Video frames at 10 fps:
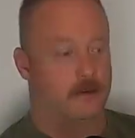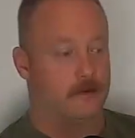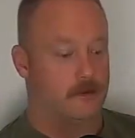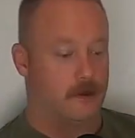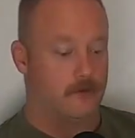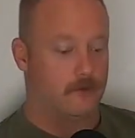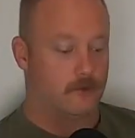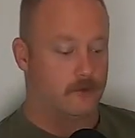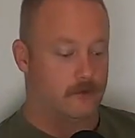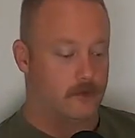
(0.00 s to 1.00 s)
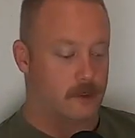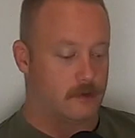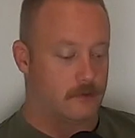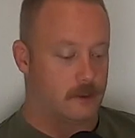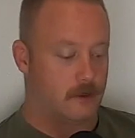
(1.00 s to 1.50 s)
they were all cool about it.
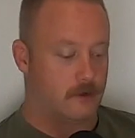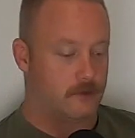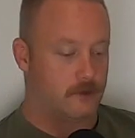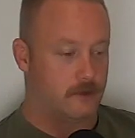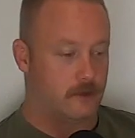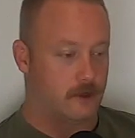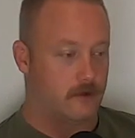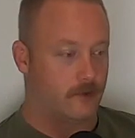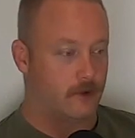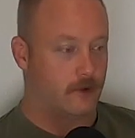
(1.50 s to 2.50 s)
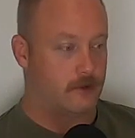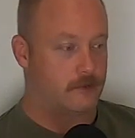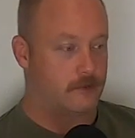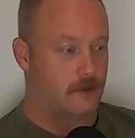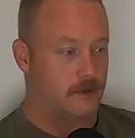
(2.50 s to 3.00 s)
They know what to do. They've got programs. I
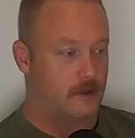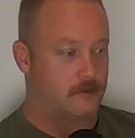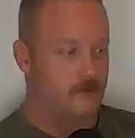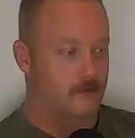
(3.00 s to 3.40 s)
think that's what.